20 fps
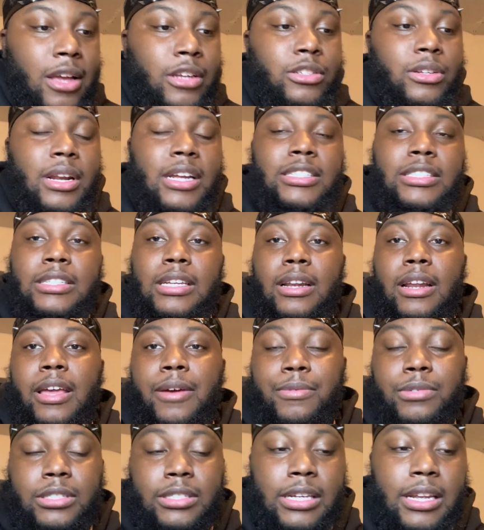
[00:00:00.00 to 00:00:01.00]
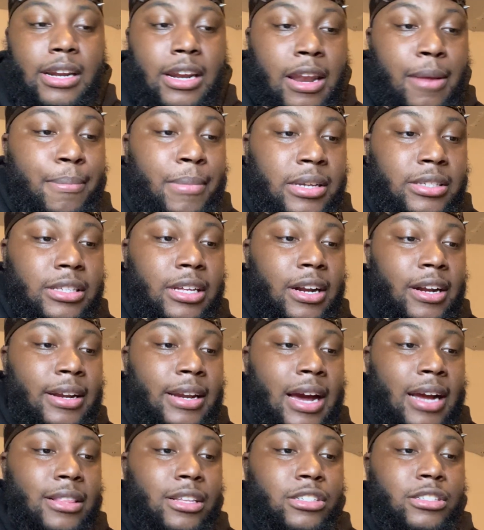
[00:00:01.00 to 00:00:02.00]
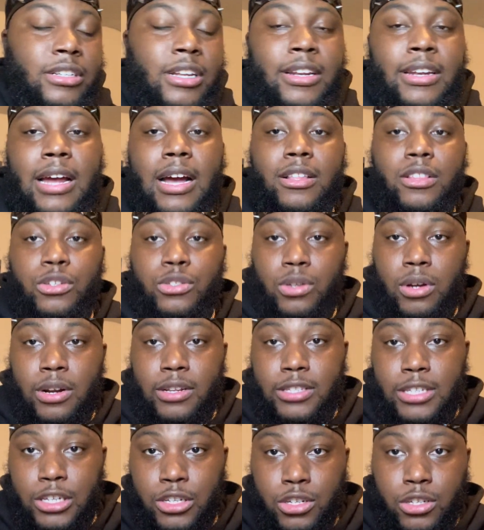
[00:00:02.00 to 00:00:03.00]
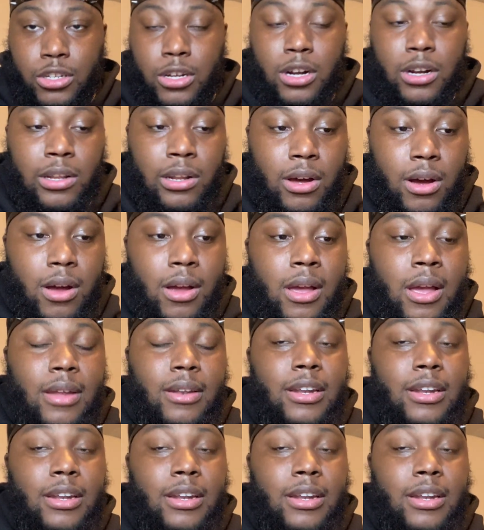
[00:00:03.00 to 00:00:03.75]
So they sit, he was sitting in the midst of the doctors. The doctors are the teachers of the law.